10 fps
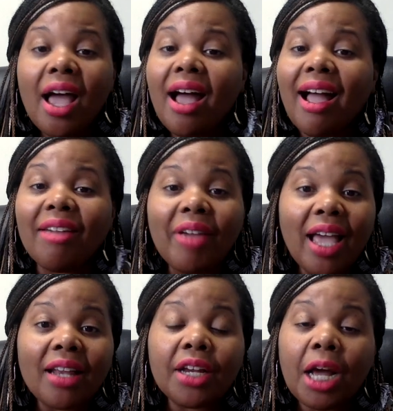I've
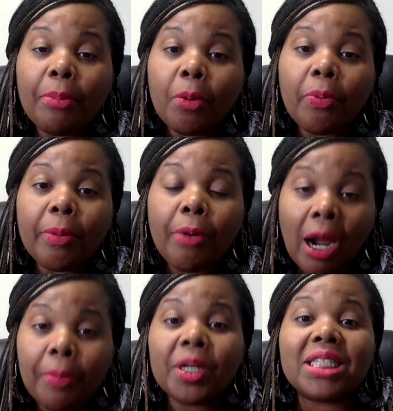had a couple of
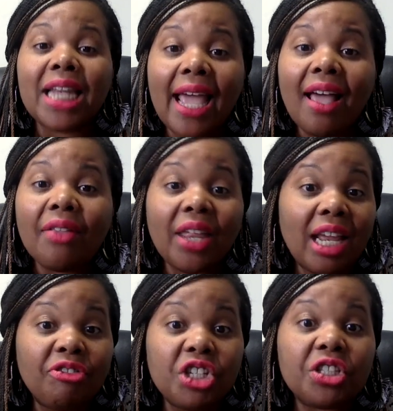properties now that
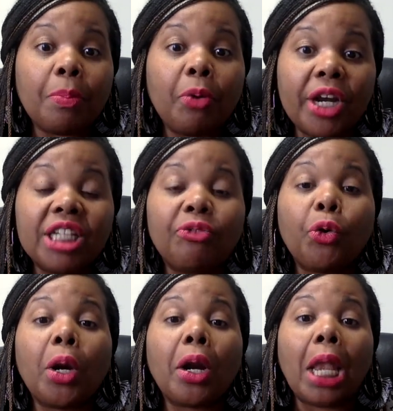have just appraised
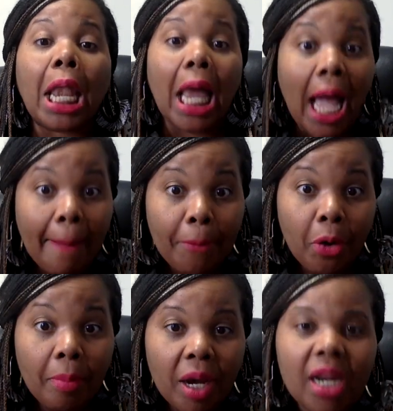for a lot
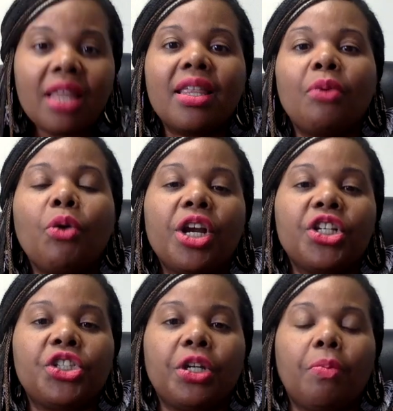more money than where it
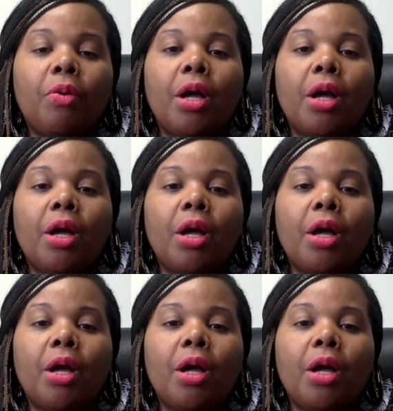should have,